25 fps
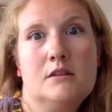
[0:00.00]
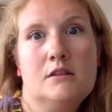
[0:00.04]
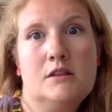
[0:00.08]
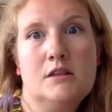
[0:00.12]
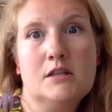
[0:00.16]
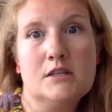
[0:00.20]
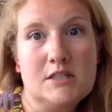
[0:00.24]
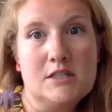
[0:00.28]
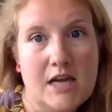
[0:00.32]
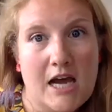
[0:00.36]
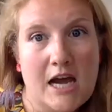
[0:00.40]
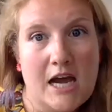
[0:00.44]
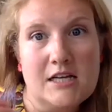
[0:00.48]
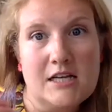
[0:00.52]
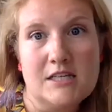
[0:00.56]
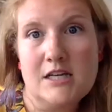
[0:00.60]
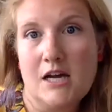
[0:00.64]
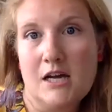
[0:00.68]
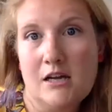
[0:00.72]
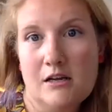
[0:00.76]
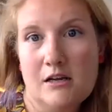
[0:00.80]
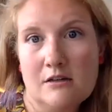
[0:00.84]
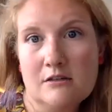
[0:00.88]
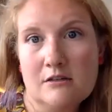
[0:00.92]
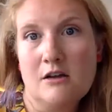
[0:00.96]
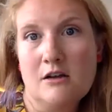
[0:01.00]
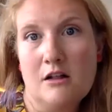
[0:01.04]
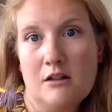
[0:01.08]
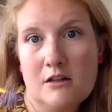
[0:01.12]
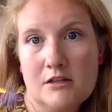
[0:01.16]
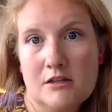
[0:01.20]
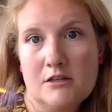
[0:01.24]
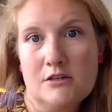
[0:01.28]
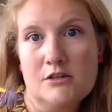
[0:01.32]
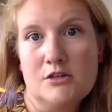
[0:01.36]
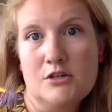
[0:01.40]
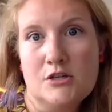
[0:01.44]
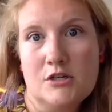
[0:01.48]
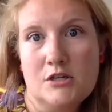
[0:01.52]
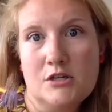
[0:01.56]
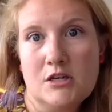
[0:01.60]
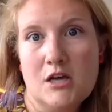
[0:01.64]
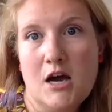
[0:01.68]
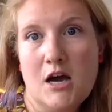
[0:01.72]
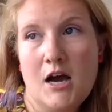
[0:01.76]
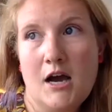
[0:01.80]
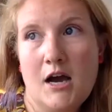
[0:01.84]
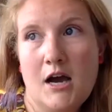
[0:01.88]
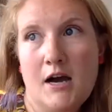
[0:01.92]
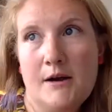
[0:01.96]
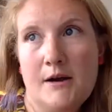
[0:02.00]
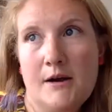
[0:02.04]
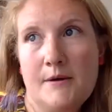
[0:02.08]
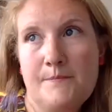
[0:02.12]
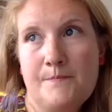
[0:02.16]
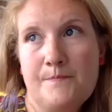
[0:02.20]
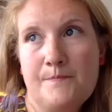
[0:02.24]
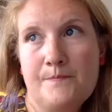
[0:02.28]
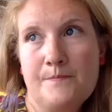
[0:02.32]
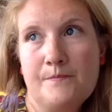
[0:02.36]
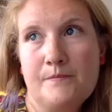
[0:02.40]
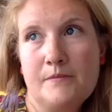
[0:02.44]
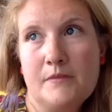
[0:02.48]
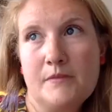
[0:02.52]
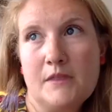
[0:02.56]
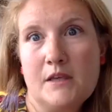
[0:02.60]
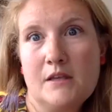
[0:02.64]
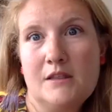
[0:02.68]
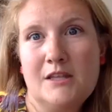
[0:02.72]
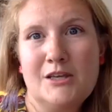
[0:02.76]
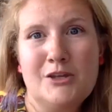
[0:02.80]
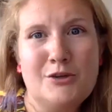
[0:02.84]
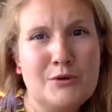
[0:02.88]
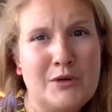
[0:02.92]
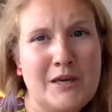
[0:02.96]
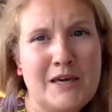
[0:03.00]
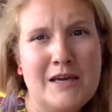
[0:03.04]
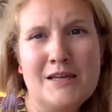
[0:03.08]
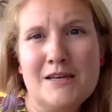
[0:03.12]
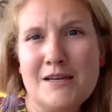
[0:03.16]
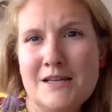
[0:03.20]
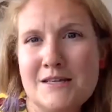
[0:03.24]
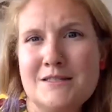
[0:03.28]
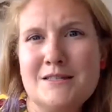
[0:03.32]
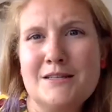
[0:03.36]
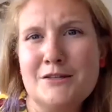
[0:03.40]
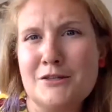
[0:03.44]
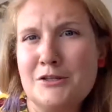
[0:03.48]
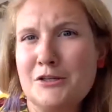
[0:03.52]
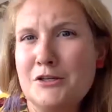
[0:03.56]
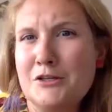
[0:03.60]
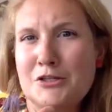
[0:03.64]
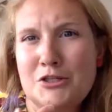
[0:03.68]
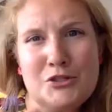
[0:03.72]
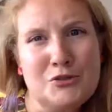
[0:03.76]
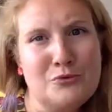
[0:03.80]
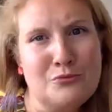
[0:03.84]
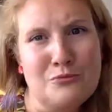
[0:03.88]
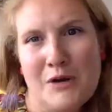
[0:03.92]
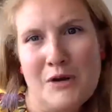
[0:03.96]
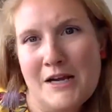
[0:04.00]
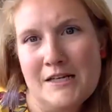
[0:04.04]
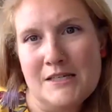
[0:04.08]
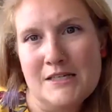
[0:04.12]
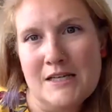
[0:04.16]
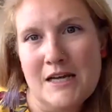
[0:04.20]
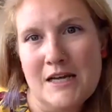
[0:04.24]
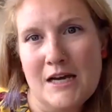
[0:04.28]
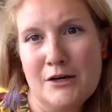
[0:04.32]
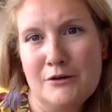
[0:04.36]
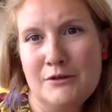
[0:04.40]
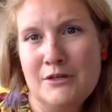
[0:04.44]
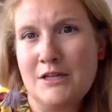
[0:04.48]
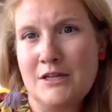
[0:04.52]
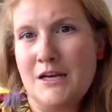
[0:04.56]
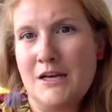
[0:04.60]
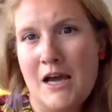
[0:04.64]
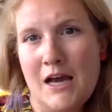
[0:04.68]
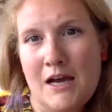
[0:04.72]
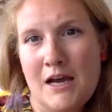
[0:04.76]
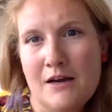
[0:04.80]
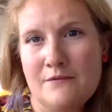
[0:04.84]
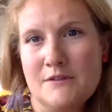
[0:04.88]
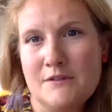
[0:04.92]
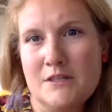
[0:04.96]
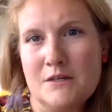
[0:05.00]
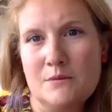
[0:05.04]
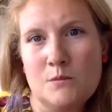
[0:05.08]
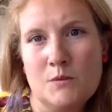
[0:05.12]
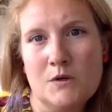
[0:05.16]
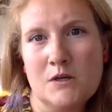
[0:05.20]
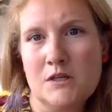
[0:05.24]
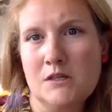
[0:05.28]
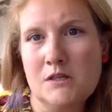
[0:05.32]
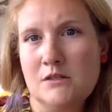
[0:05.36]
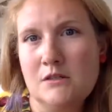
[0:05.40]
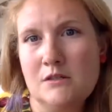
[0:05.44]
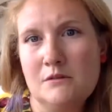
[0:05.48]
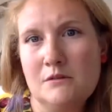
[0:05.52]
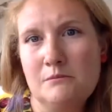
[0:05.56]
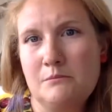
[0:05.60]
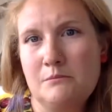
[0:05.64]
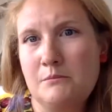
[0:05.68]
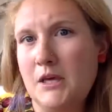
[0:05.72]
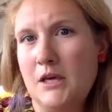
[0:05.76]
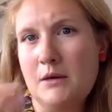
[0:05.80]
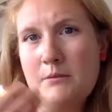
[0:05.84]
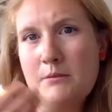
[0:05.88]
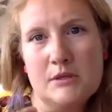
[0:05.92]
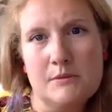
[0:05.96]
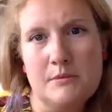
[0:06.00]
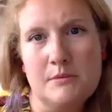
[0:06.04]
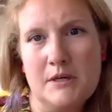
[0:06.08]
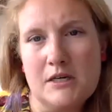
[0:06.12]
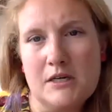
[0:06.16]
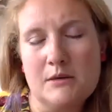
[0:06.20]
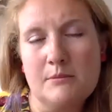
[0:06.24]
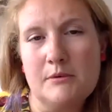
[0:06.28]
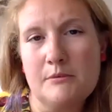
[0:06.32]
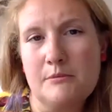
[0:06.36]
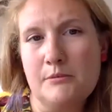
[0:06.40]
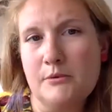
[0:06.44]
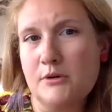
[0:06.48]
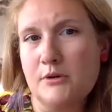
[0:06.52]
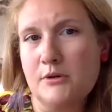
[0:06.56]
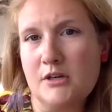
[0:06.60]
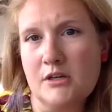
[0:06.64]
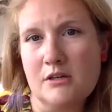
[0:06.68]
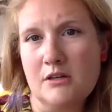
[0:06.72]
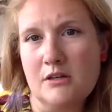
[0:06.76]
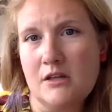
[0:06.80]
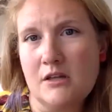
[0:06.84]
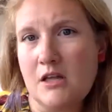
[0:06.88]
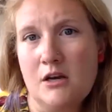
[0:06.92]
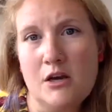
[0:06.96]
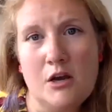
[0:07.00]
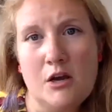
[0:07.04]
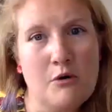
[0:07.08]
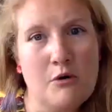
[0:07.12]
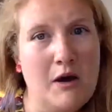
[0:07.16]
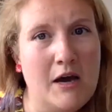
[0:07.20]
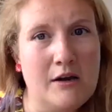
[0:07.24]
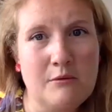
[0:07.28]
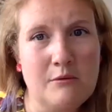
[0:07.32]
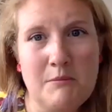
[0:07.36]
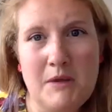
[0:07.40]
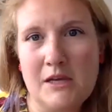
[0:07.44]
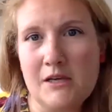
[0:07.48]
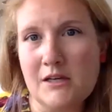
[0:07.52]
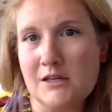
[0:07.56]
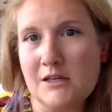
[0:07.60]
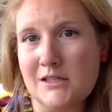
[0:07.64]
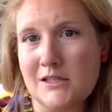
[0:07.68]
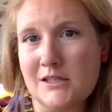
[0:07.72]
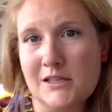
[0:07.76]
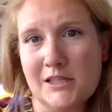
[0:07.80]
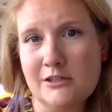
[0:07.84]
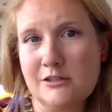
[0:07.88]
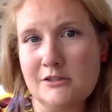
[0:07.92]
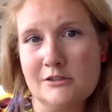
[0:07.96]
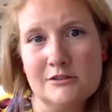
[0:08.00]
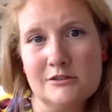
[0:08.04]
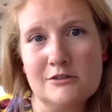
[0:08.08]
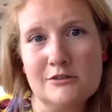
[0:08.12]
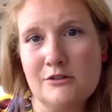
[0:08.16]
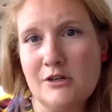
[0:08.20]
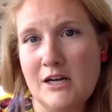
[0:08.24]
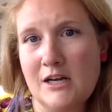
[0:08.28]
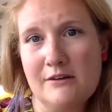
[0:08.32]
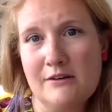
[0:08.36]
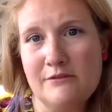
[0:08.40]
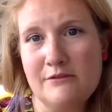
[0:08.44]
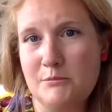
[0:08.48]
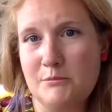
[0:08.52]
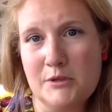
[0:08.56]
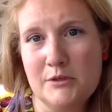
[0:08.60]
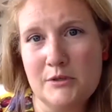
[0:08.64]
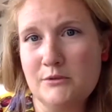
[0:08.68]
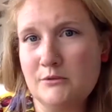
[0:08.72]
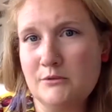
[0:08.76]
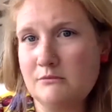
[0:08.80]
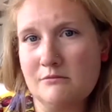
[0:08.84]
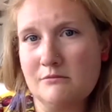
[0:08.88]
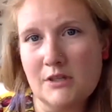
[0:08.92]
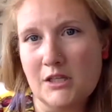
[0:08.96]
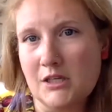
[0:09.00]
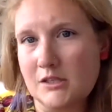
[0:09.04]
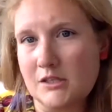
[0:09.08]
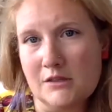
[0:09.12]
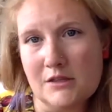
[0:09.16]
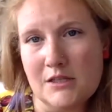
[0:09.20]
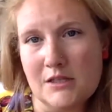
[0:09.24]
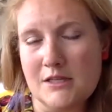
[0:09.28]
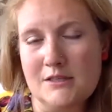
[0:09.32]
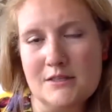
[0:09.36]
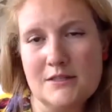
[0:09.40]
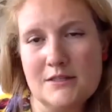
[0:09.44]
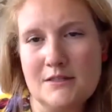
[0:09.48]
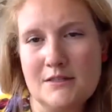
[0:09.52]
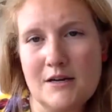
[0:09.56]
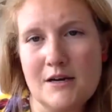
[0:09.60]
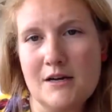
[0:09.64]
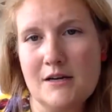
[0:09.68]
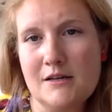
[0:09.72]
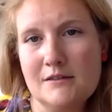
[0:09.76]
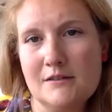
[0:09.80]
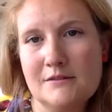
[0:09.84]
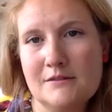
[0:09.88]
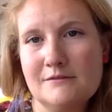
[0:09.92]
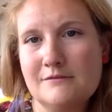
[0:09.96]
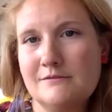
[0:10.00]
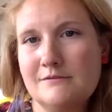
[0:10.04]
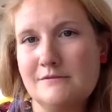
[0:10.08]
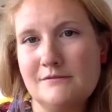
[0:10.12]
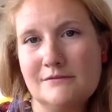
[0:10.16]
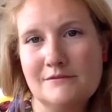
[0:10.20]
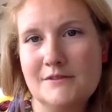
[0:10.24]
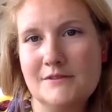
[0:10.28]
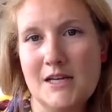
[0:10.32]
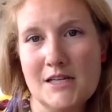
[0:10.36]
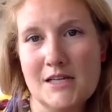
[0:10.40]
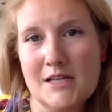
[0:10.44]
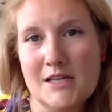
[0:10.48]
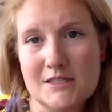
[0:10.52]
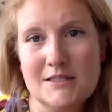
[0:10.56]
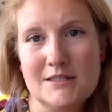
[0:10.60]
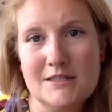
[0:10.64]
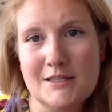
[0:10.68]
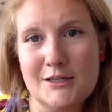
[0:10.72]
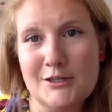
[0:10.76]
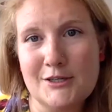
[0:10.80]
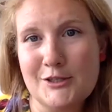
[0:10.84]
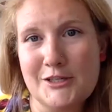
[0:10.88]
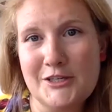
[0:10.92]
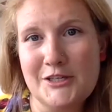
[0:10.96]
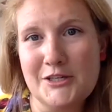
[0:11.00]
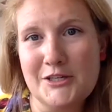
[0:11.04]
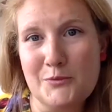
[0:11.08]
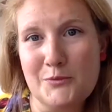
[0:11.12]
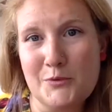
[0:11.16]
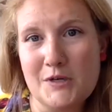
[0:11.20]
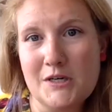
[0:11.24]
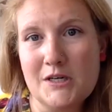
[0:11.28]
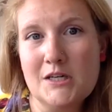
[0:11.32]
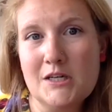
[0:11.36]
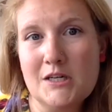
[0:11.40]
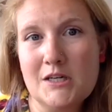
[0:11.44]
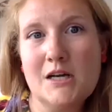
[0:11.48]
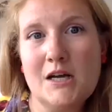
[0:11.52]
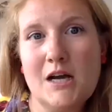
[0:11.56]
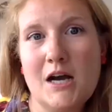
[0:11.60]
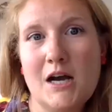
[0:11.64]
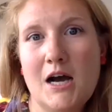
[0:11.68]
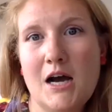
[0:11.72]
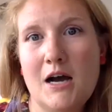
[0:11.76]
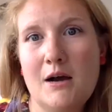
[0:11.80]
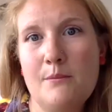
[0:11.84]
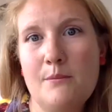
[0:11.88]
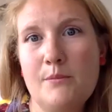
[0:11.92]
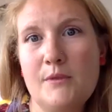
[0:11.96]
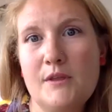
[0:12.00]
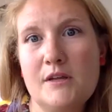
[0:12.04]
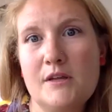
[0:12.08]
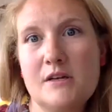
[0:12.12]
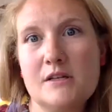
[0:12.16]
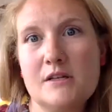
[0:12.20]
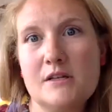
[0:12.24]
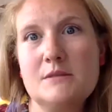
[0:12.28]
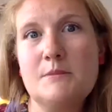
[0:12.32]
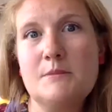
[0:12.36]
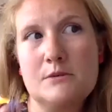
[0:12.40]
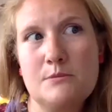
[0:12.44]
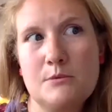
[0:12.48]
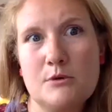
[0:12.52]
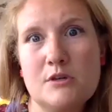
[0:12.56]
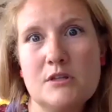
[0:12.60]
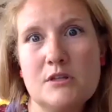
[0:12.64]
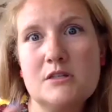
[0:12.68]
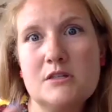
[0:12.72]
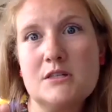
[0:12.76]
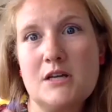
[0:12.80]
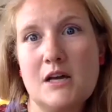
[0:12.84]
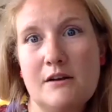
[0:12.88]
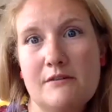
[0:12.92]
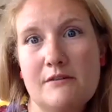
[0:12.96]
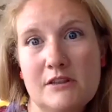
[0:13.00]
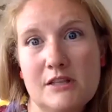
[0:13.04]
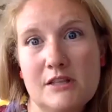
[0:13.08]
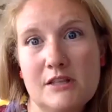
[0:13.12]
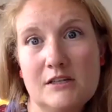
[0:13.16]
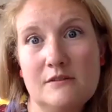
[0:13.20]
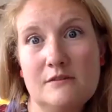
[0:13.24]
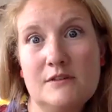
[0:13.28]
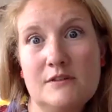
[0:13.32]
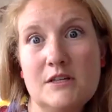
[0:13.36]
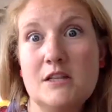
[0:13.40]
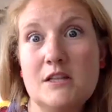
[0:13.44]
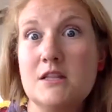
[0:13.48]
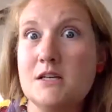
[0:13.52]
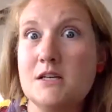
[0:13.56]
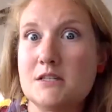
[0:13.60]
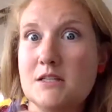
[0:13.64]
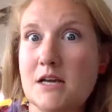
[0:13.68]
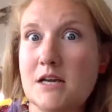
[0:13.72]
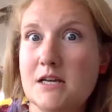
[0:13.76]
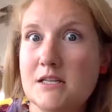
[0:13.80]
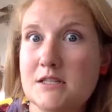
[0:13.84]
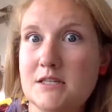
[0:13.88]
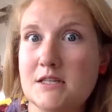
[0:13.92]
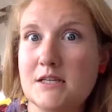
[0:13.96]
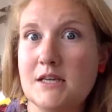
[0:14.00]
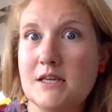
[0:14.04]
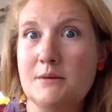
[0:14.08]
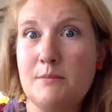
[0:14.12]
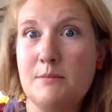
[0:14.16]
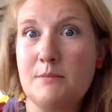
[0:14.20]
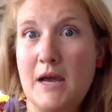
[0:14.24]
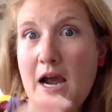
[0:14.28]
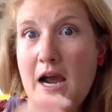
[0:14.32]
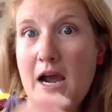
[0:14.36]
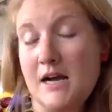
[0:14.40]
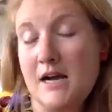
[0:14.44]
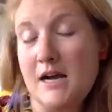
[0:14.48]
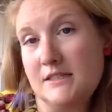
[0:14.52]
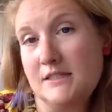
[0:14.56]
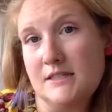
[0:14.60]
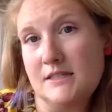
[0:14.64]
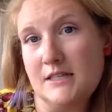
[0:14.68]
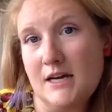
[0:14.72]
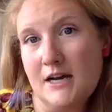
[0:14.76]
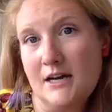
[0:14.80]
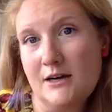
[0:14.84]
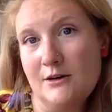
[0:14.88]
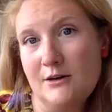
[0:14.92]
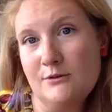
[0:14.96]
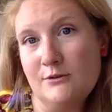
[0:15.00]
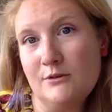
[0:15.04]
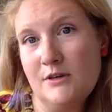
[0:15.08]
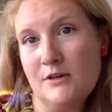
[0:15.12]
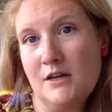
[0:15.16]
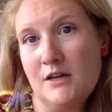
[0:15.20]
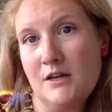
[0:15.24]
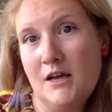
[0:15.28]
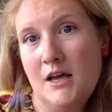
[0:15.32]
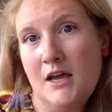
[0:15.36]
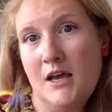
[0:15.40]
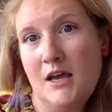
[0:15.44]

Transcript: the tactile knowledge that you can't necessarily just write down and have someone be able to pick up a book and then know how to make a clinker craft boat. Like, that's not necessarily going to work. That it's much more this kind of lived, and thus has to get passed down.